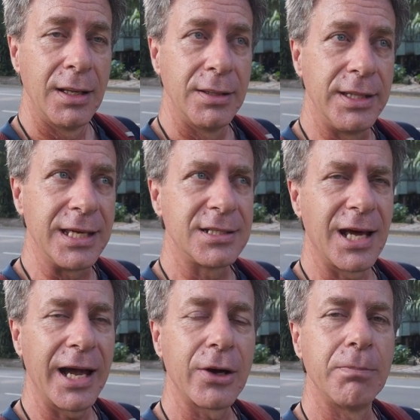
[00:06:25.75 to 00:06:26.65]
the
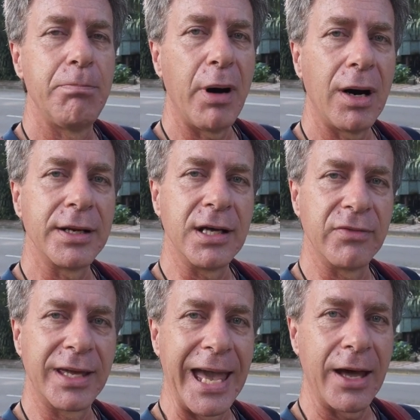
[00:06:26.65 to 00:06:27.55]
entire body of
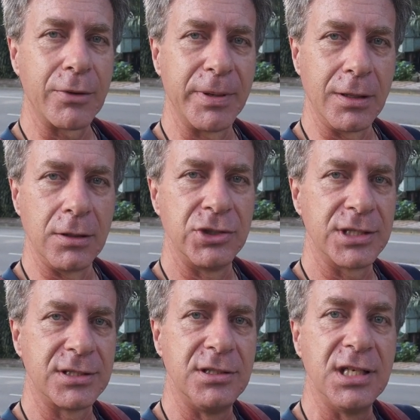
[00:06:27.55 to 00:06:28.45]
the caterpillar
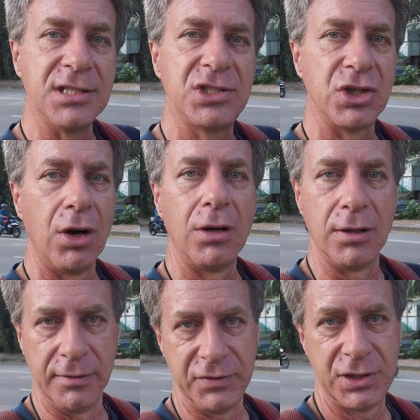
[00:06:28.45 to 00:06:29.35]
just
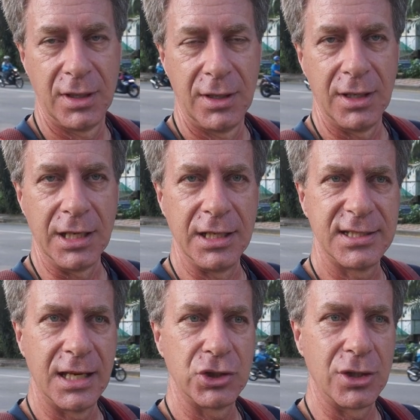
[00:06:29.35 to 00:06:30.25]
dissolves. It
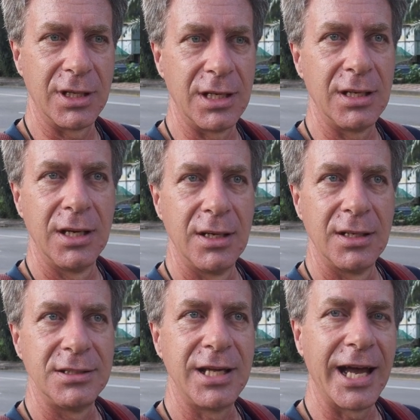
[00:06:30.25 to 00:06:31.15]
essentially
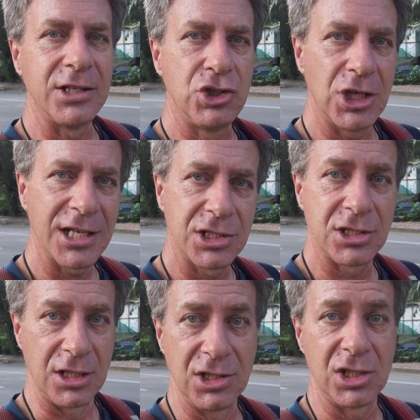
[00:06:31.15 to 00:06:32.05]

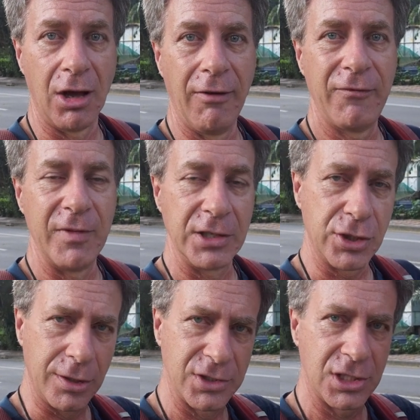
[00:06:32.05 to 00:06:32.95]
digests itself and
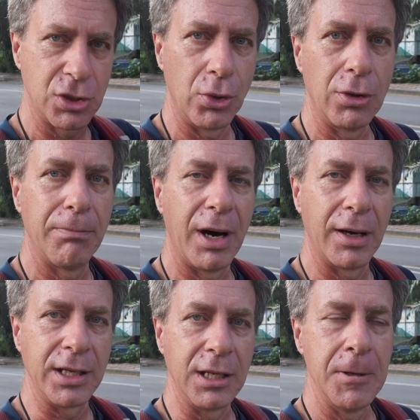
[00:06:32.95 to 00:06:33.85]
turns its whole
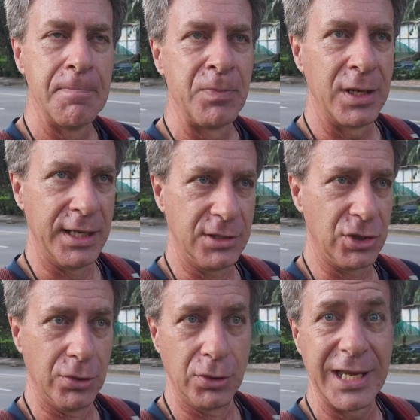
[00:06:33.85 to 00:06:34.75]
body
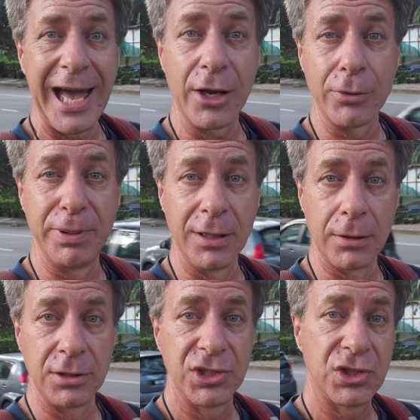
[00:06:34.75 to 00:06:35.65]
into
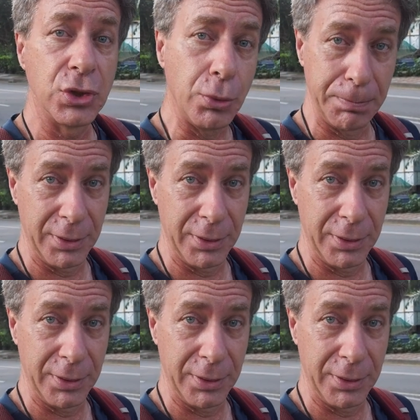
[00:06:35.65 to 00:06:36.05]
caterpillar soup.